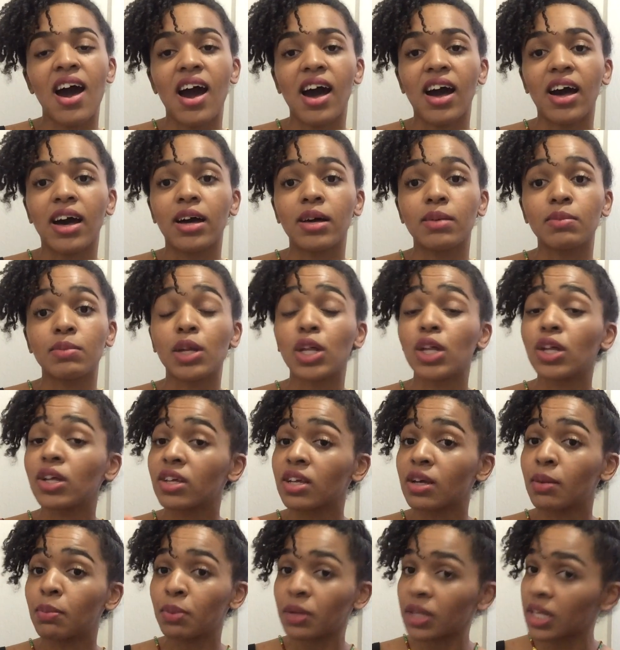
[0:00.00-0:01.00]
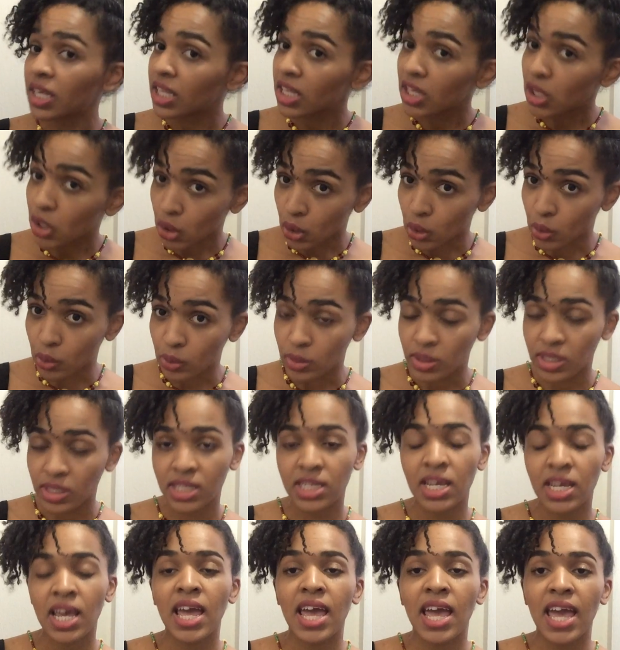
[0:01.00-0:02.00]
um, completely
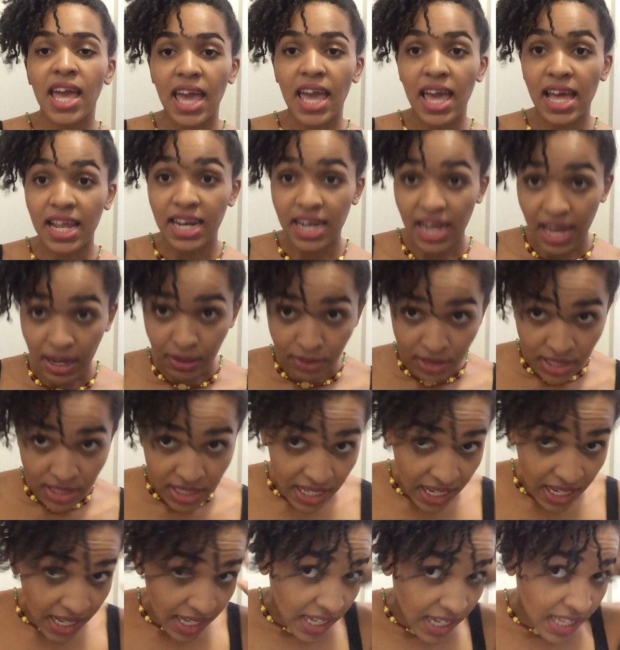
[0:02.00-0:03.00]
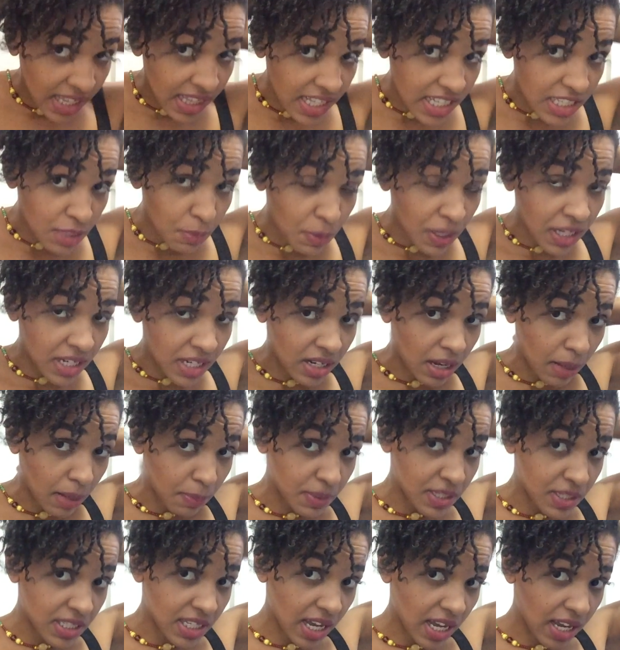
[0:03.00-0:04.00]
loose, and now today in this pinned
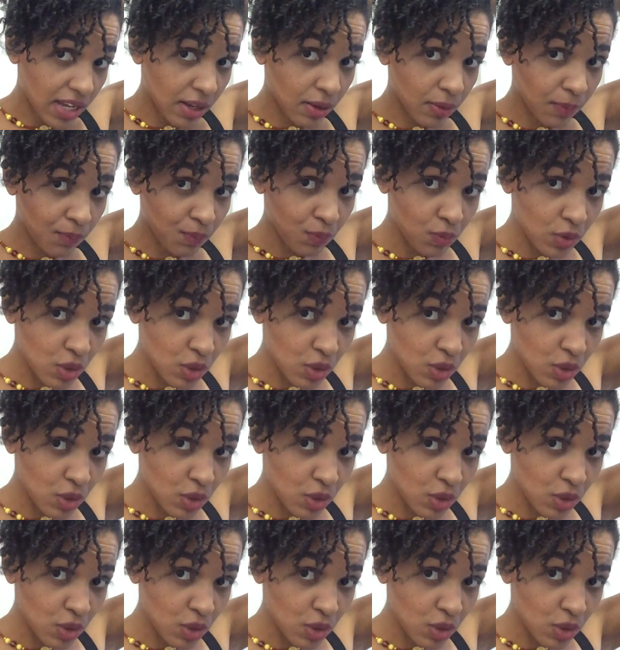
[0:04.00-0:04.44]
up style.